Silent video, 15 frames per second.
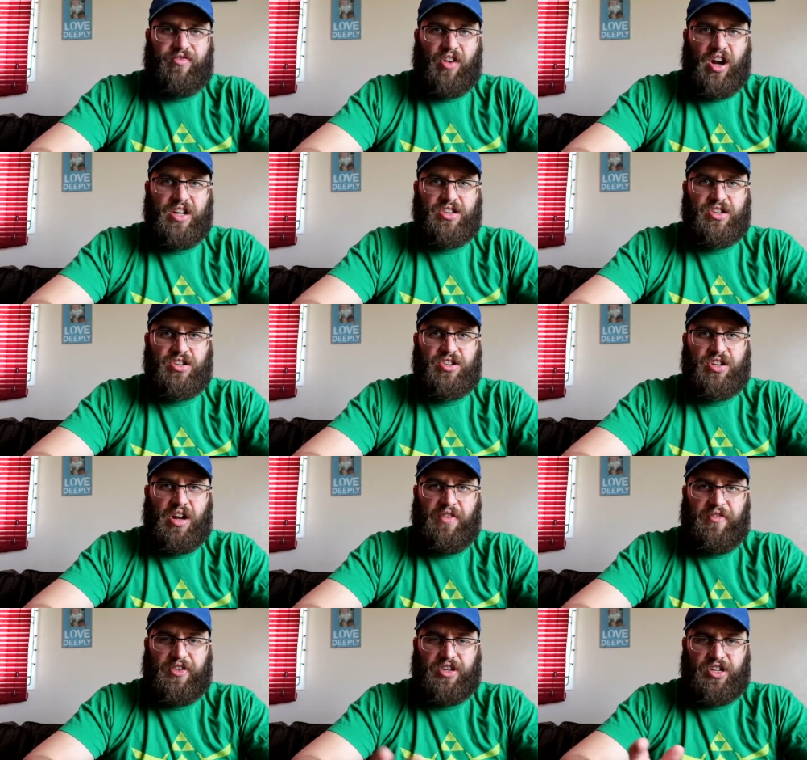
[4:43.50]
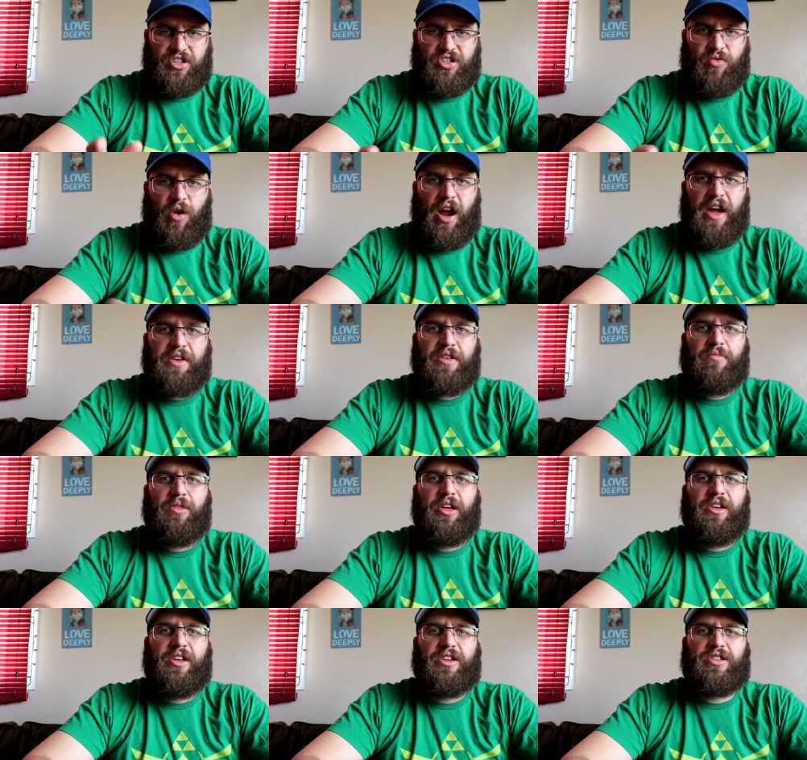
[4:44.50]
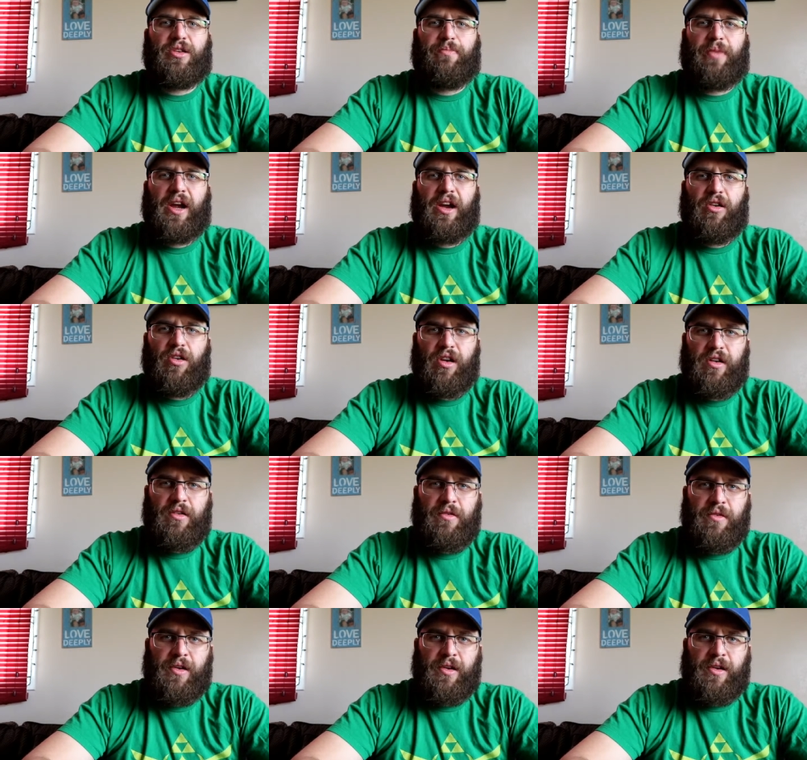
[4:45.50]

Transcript: friends and stuff are just randomly disappearing.